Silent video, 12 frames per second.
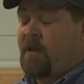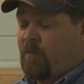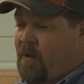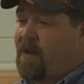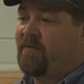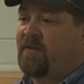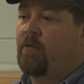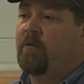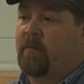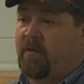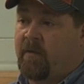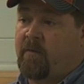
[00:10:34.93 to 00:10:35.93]
Well, I've sold
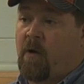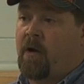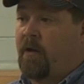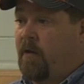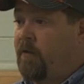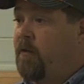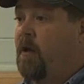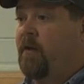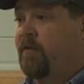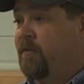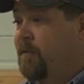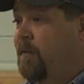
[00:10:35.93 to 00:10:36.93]
them at the market,
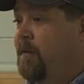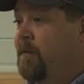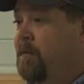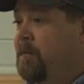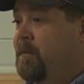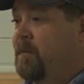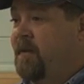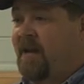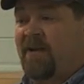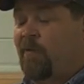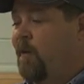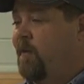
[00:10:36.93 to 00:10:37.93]
$100. Did
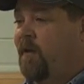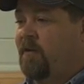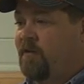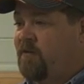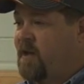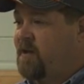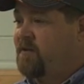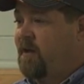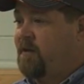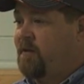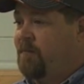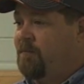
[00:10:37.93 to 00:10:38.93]
I do anything to change
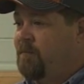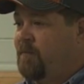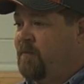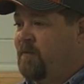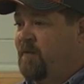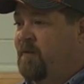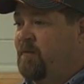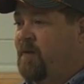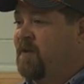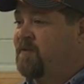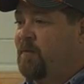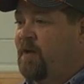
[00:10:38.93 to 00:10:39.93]
that? Is it
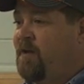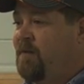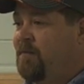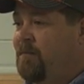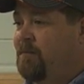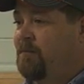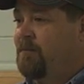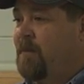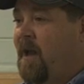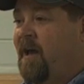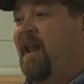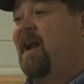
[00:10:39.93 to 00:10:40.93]
because of me?
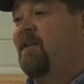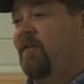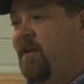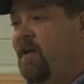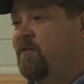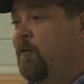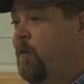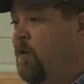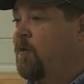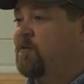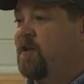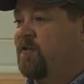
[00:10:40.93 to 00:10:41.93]
I'd like to think so, but
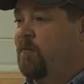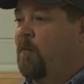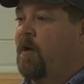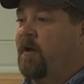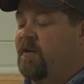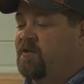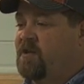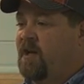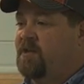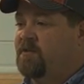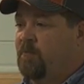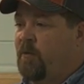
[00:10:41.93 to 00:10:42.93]
no, it's because the market has
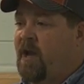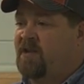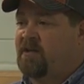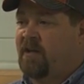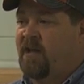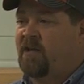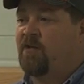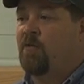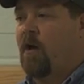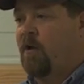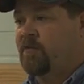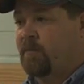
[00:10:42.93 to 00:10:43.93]
changed and we actually get
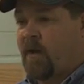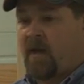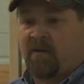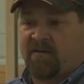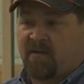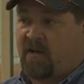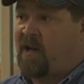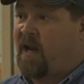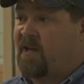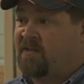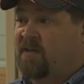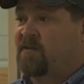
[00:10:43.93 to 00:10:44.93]
$2 a pound instead of
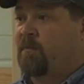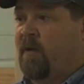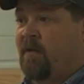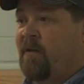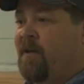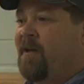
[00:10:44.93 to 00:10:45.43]
90 cents a pound.